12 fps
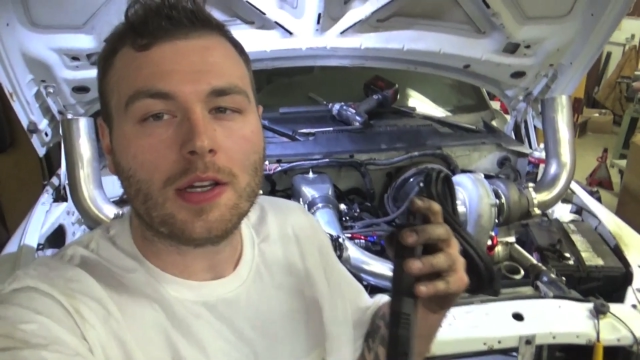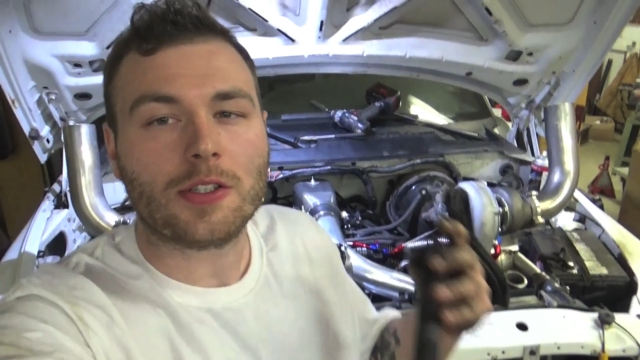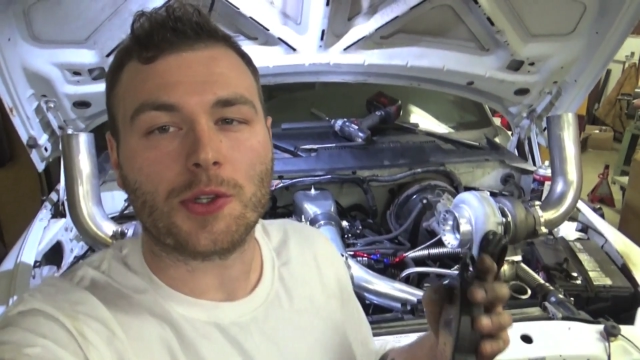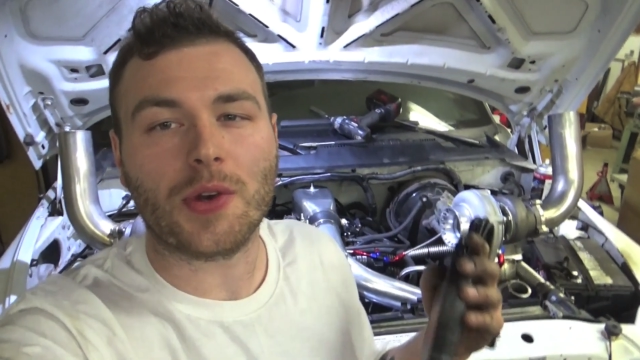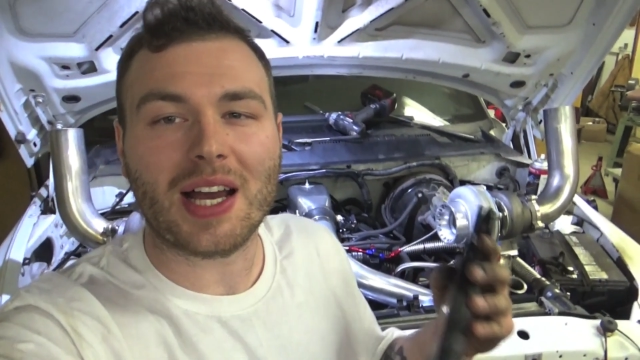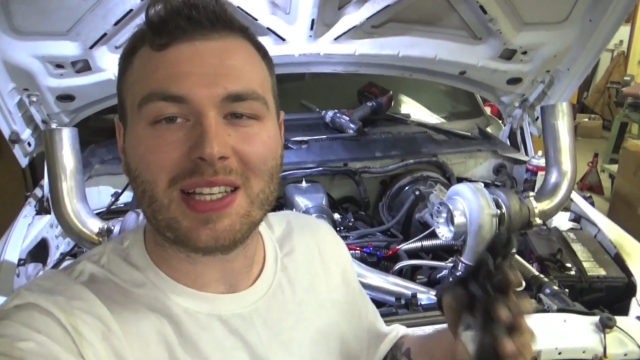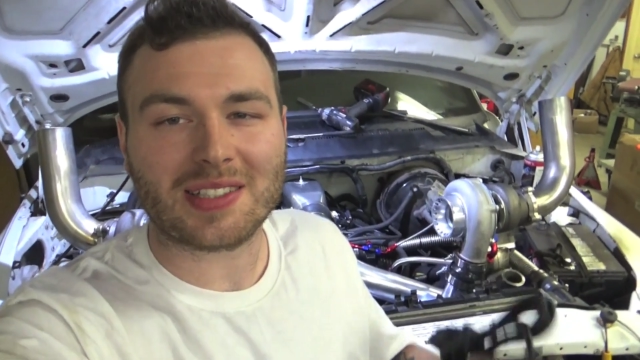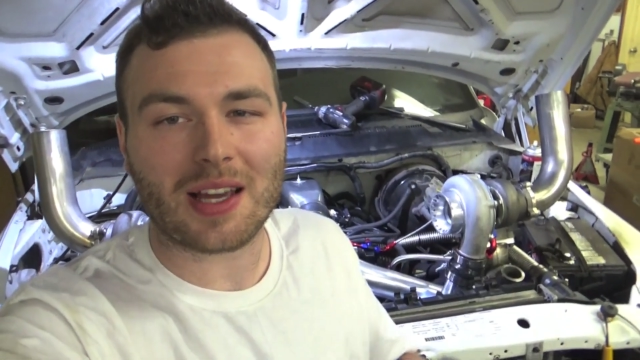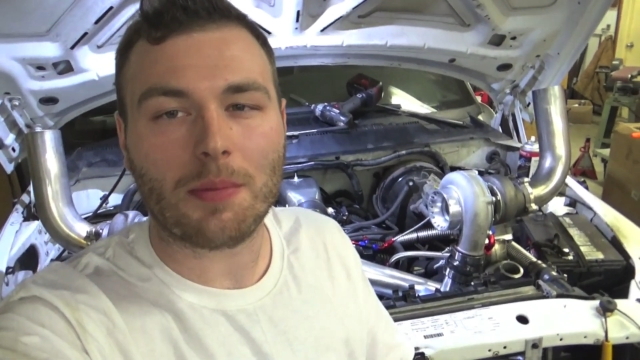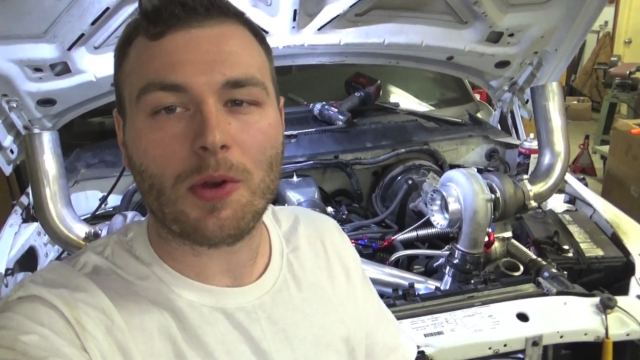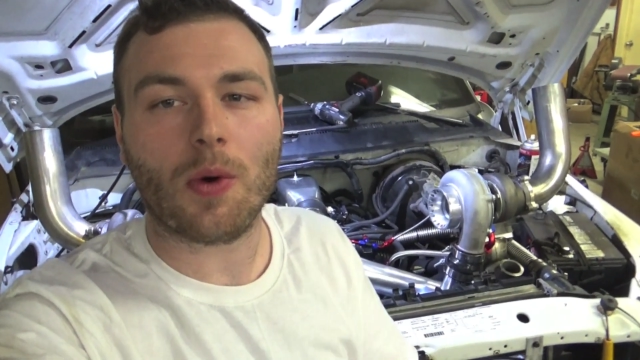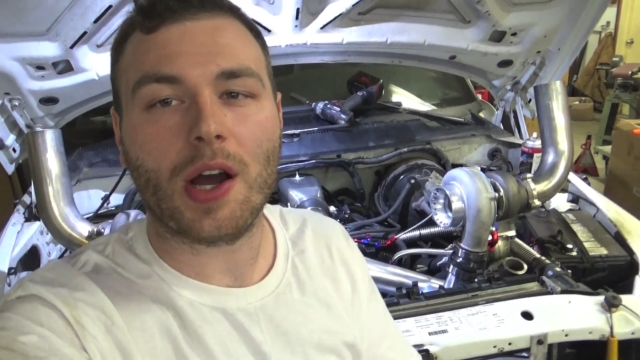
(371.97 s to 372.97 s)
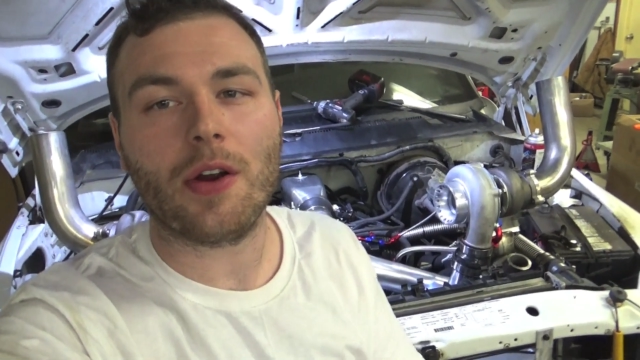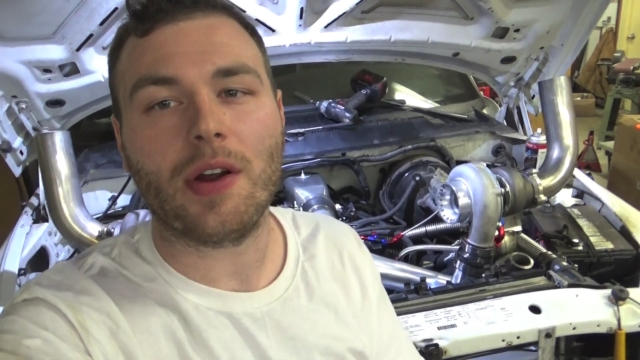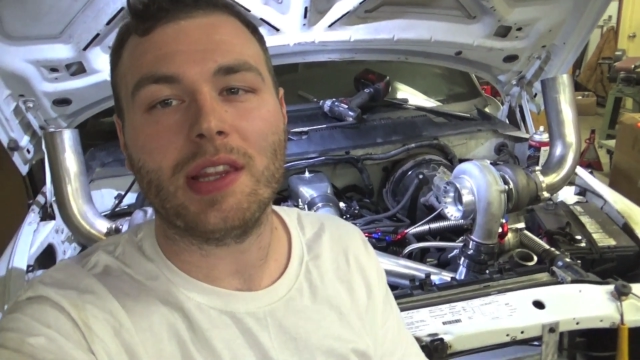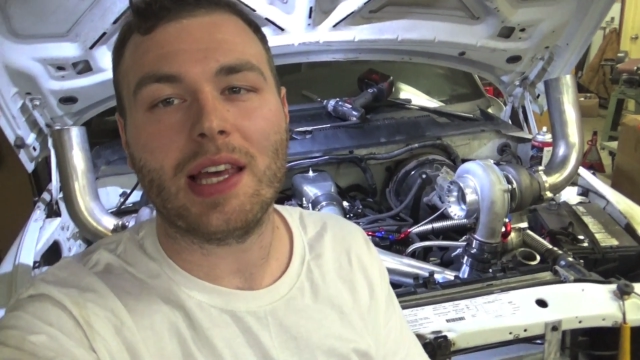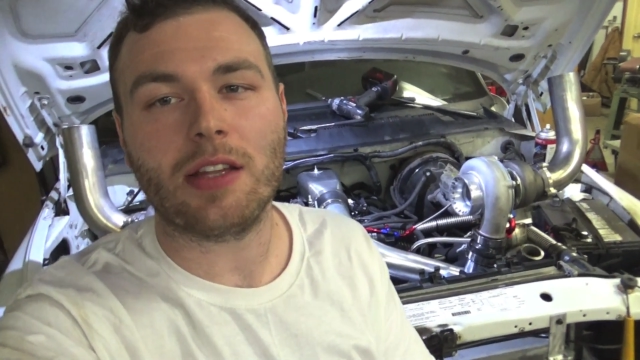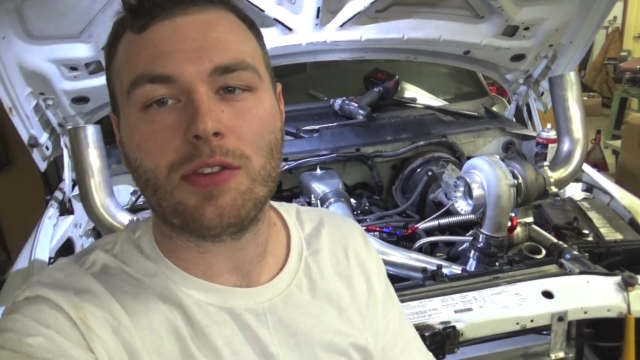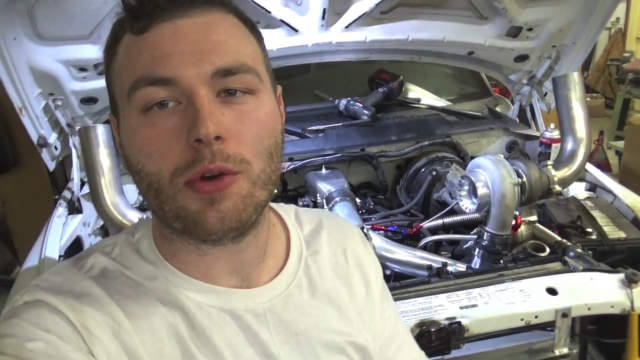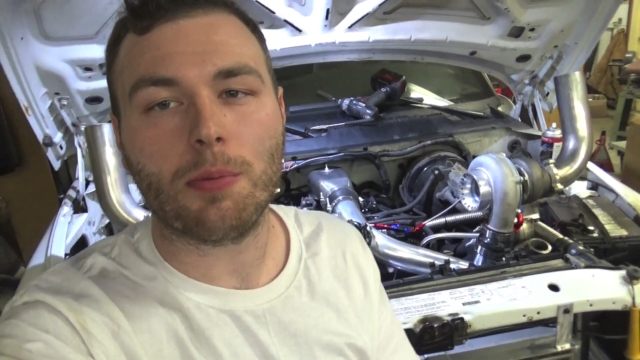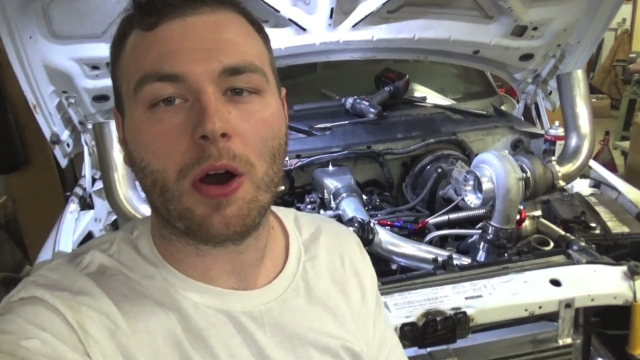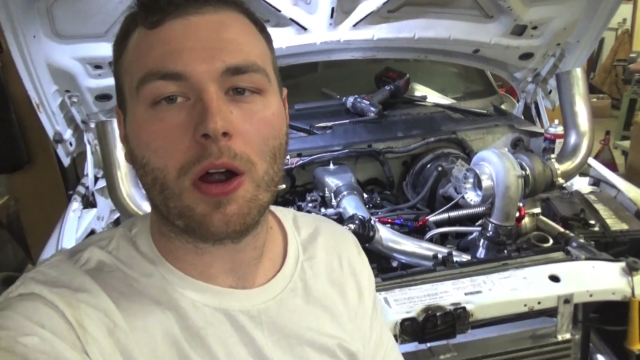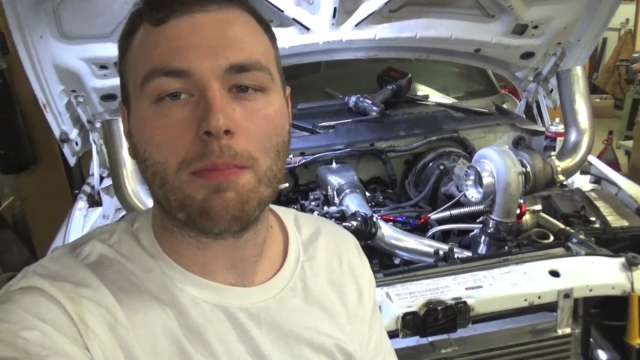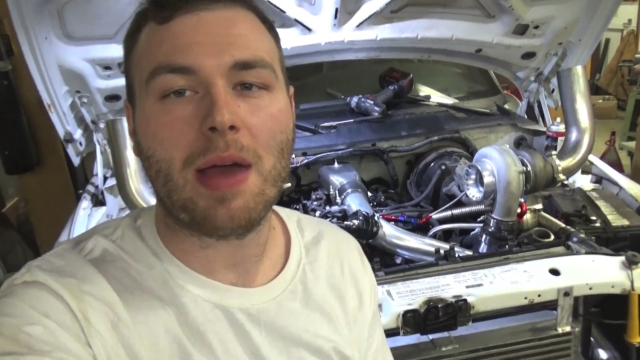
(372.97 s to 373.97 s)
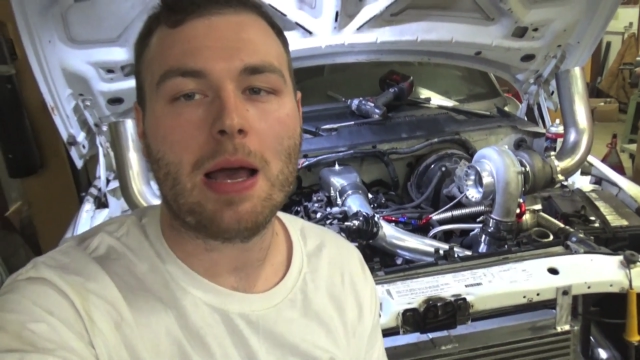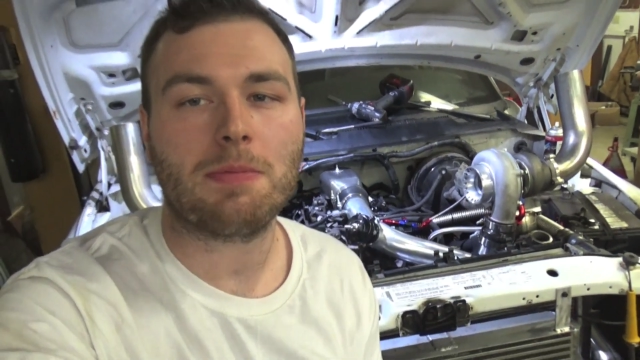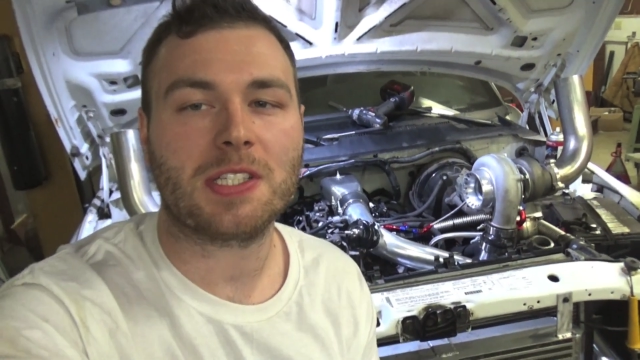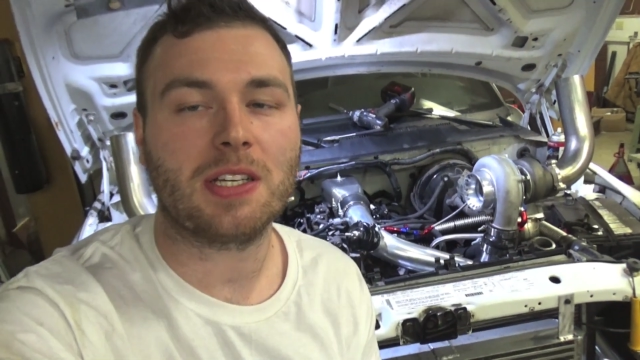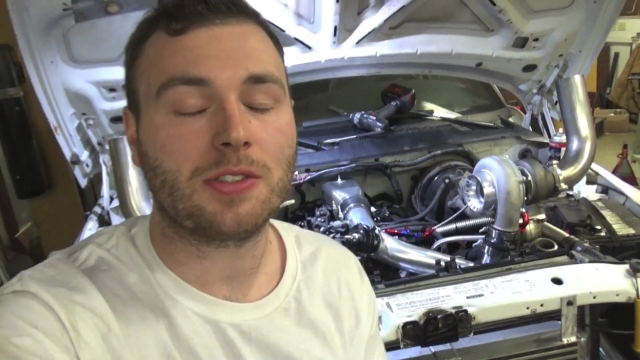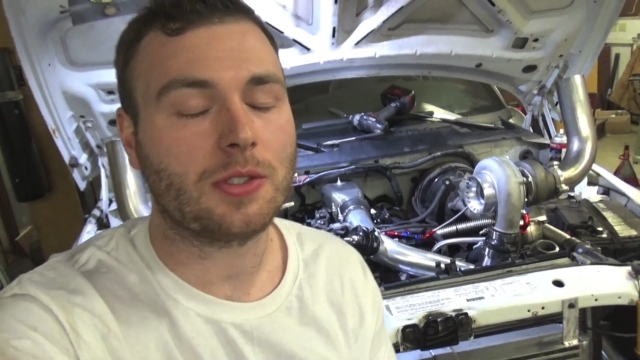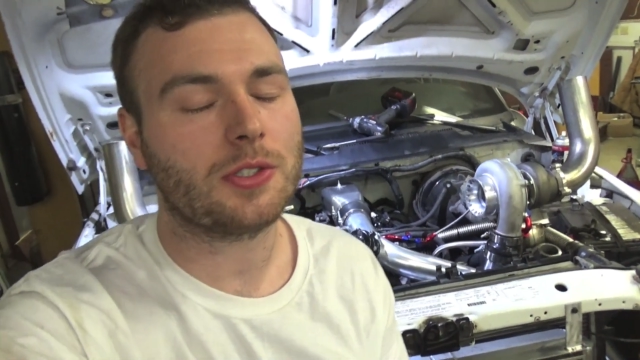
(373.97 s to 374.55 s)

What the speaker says: So you guys saw me wire in that 2-bar MAP sensor,